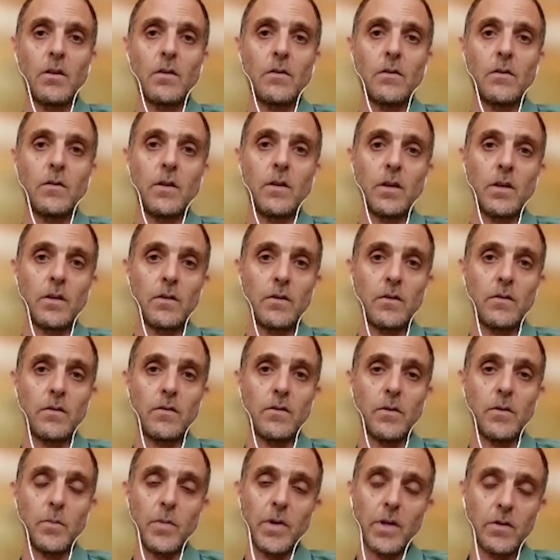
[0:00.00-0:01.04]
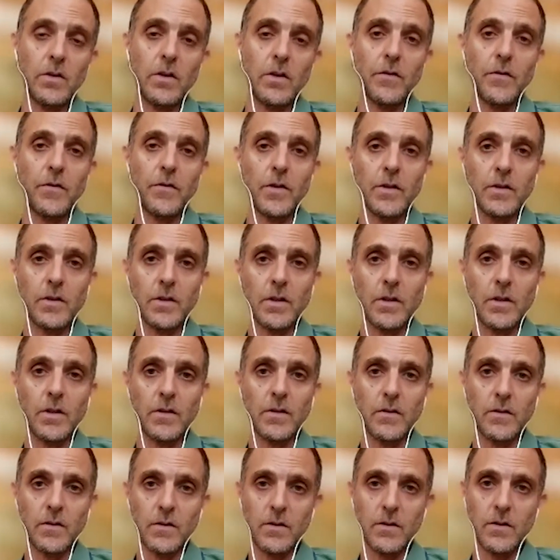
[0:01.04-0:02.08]
The big difference
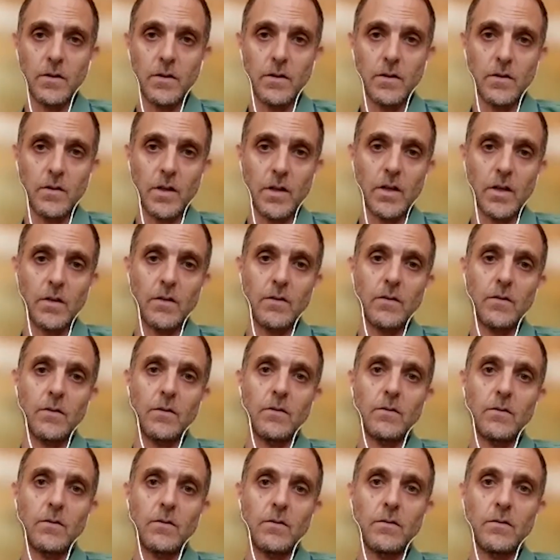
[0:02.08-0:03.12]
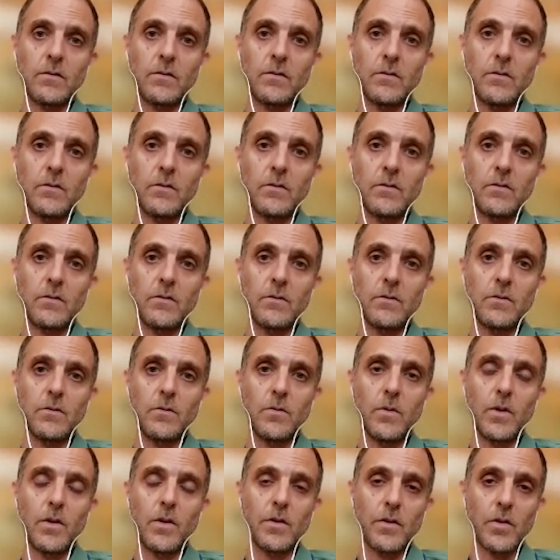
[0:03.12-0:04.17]
is that
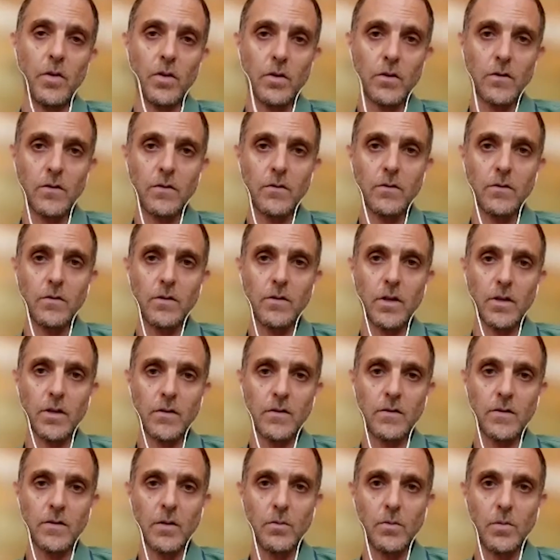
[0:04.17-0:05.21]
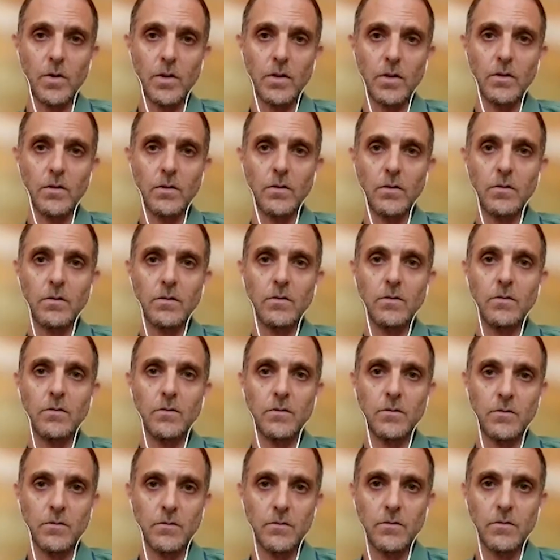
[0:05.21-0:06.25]
we thought that someone
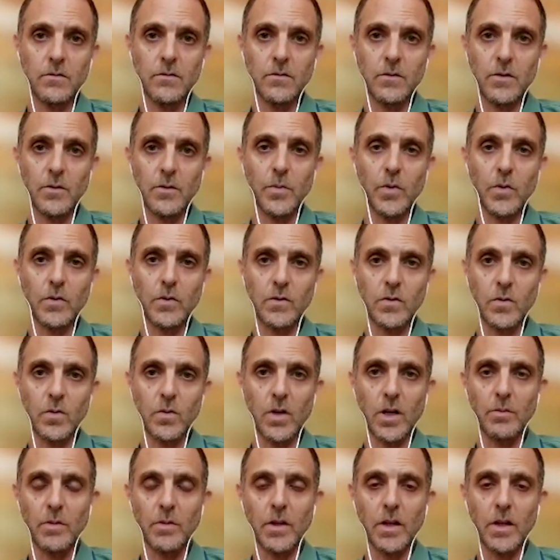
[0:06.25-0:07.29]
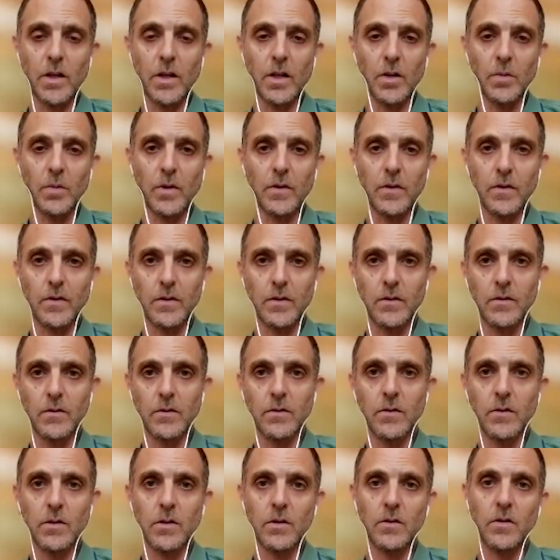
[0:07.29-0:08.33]
supposed to come and help us.
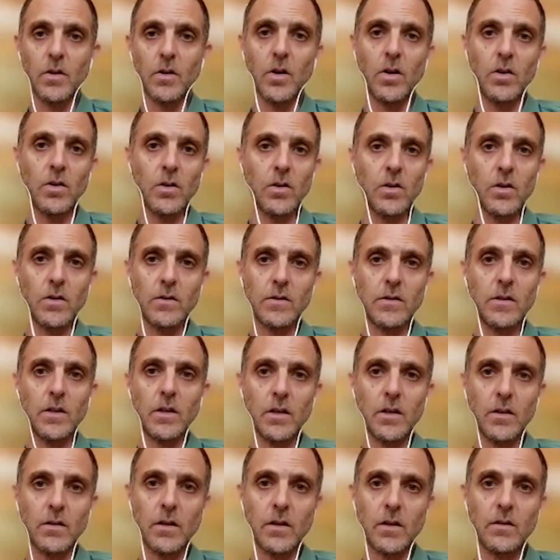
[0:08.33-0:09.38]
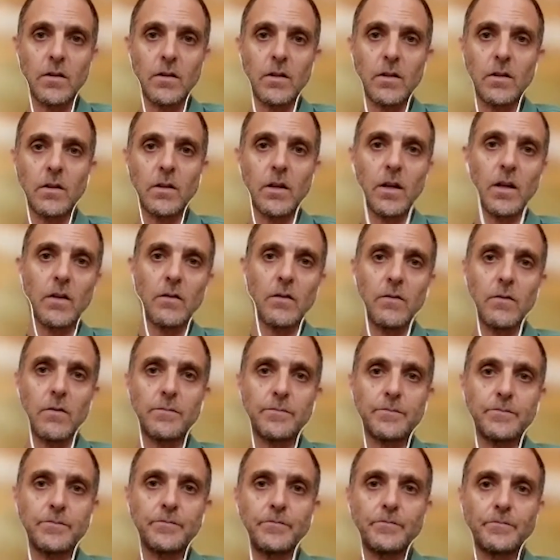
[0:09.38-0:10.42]
In the Holocaust, they didn't have
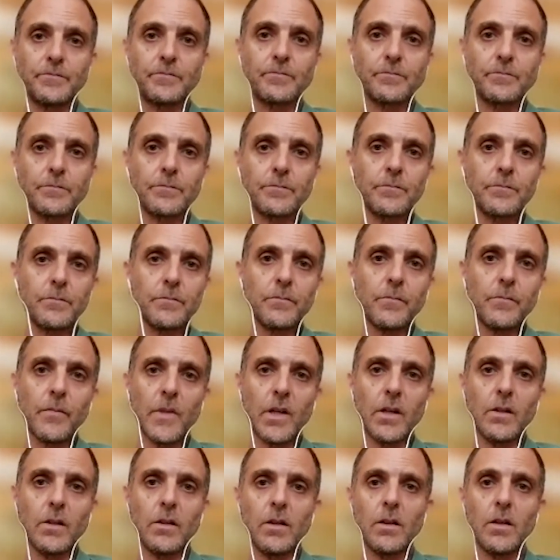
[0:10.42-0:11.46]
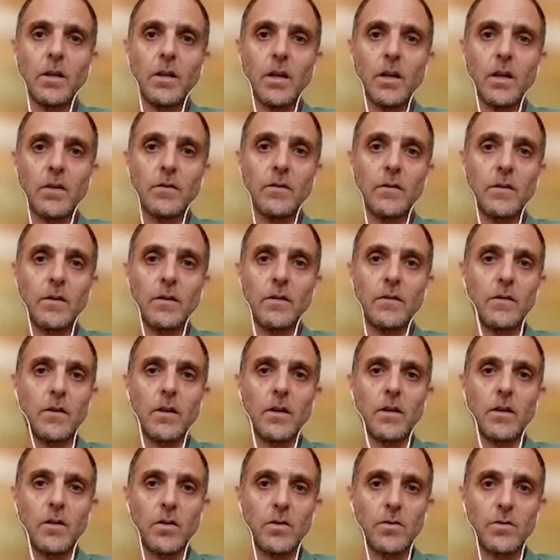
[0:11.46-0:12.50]
this
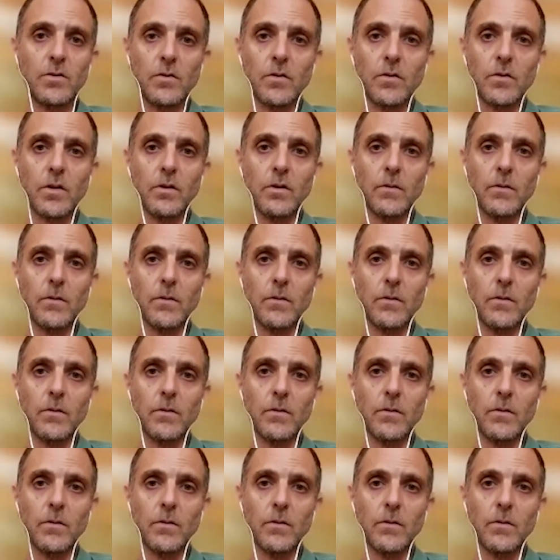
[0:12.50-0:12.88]
luxury,